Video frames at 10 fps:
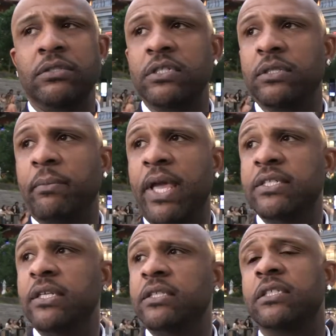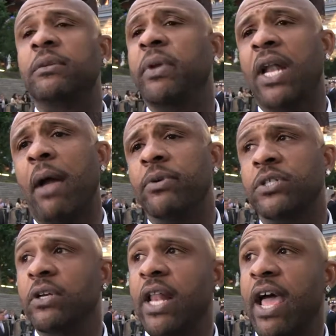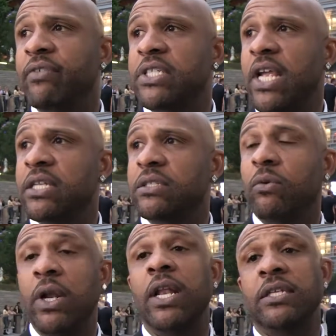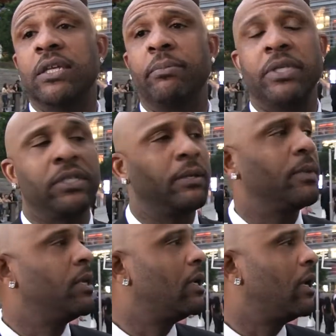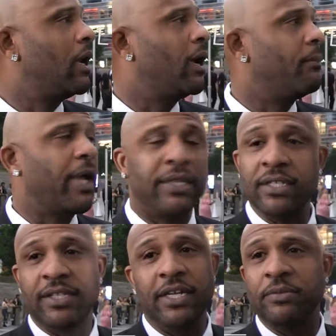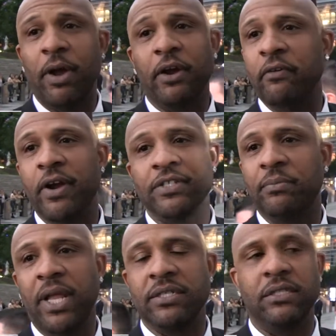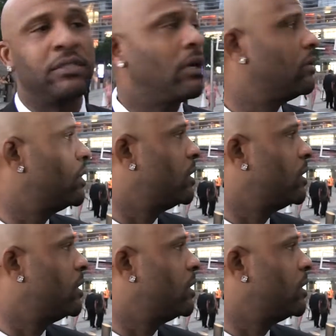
just amazing. Just to be an opportunity to have a chance to win another championship um, at this stage of my career is a blessing. So